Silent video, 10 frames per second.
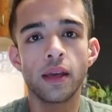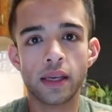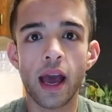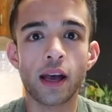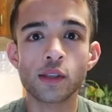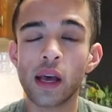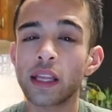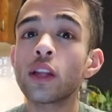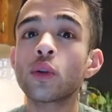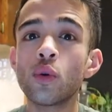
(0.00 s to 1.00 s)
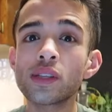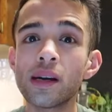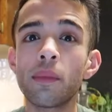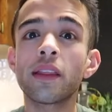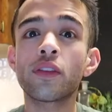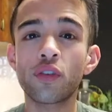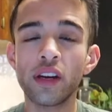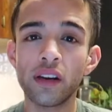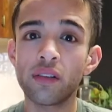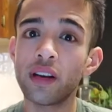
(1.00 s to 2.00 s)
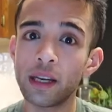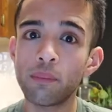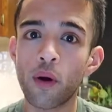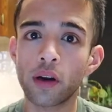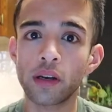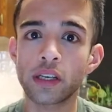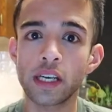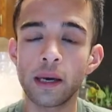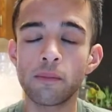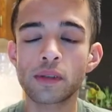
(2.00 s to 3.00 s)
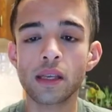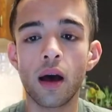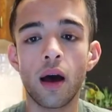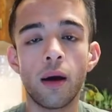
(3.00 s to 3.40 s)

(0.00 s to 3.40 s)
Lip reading: Yeah, so I think those are my three really important tips